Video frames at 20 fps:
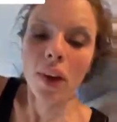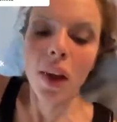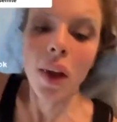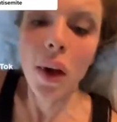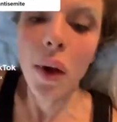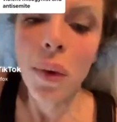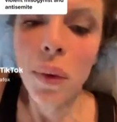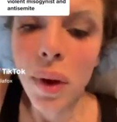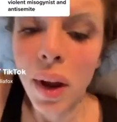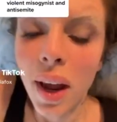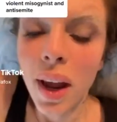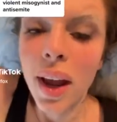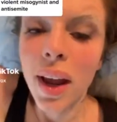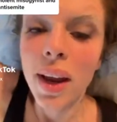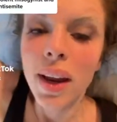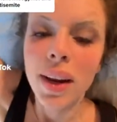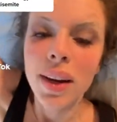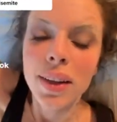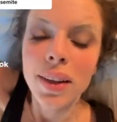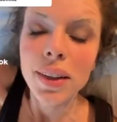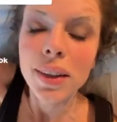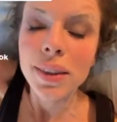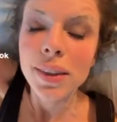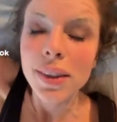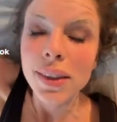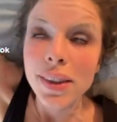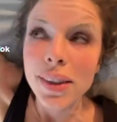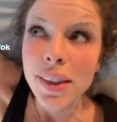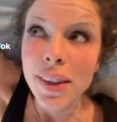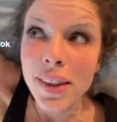okay,
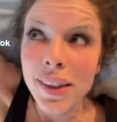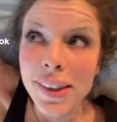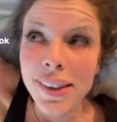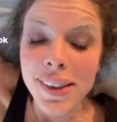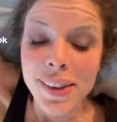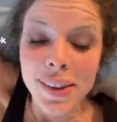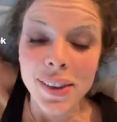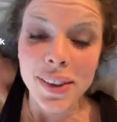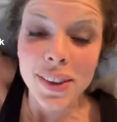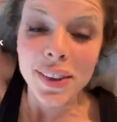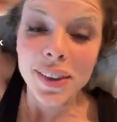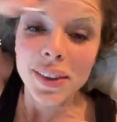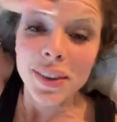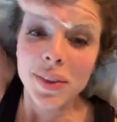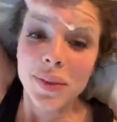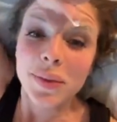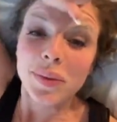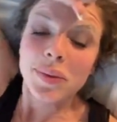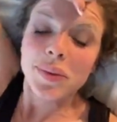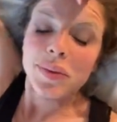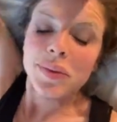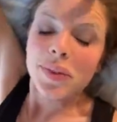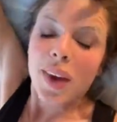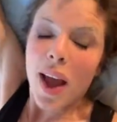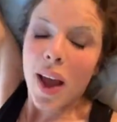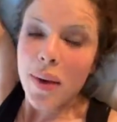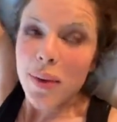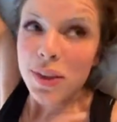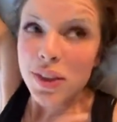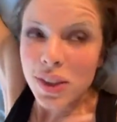since
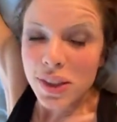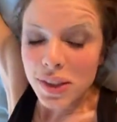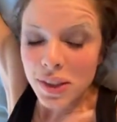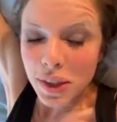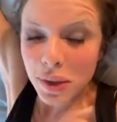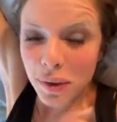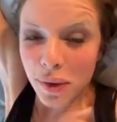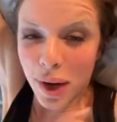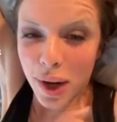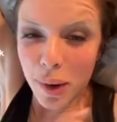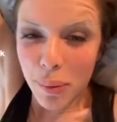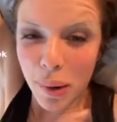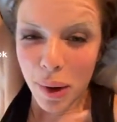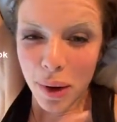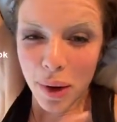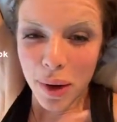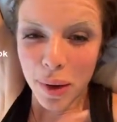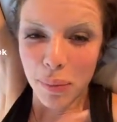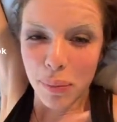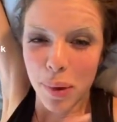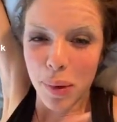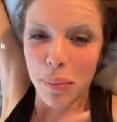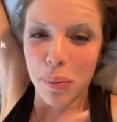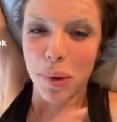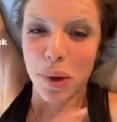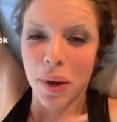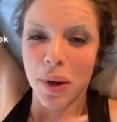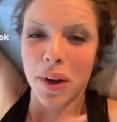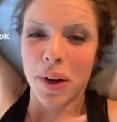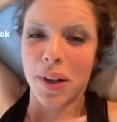I was just gonna write about it in my
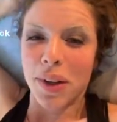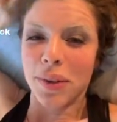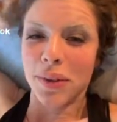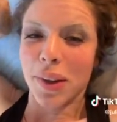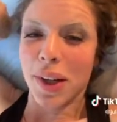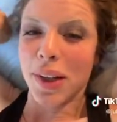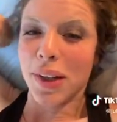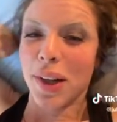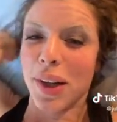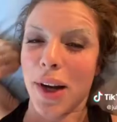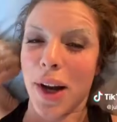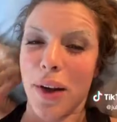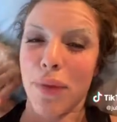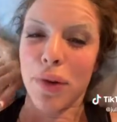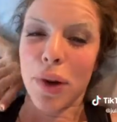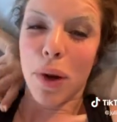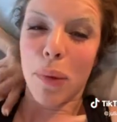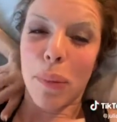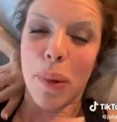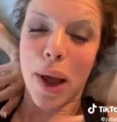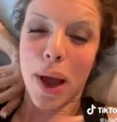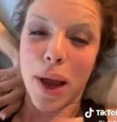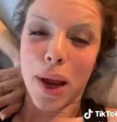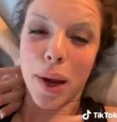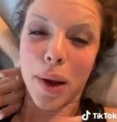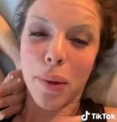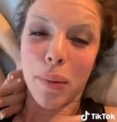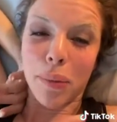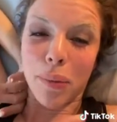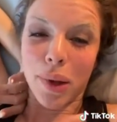book and then have y'all buy
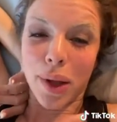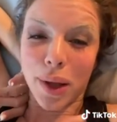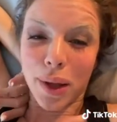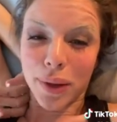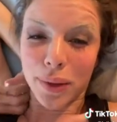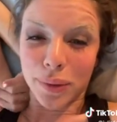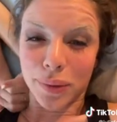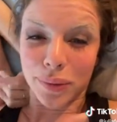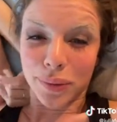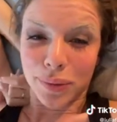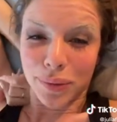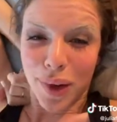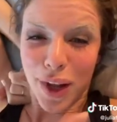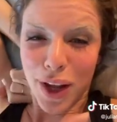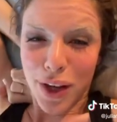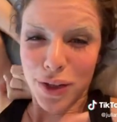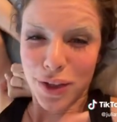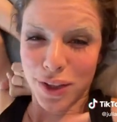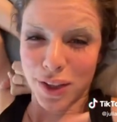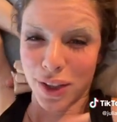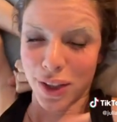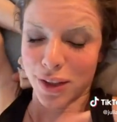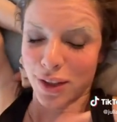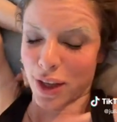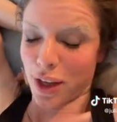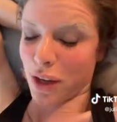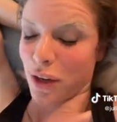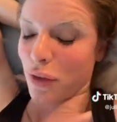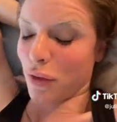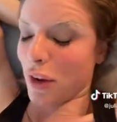it, but I'll just
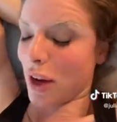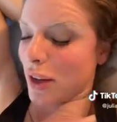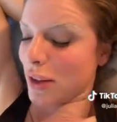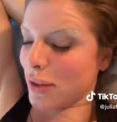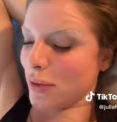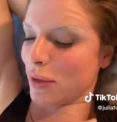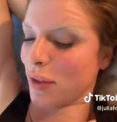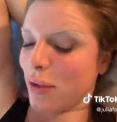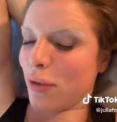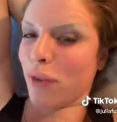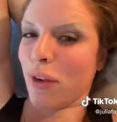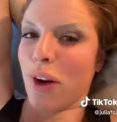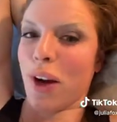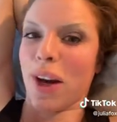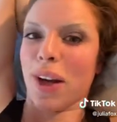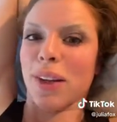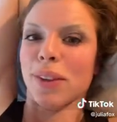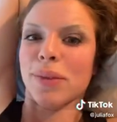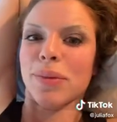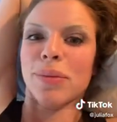tell you guys for free.